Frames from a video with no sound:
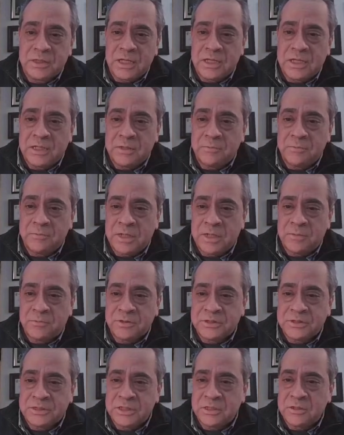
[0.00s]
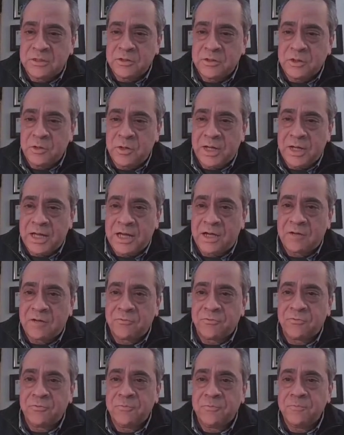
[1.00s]
that in Brazil you
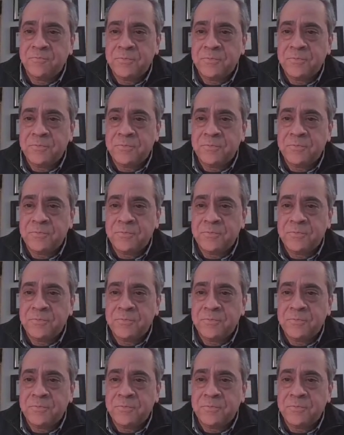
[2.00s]
have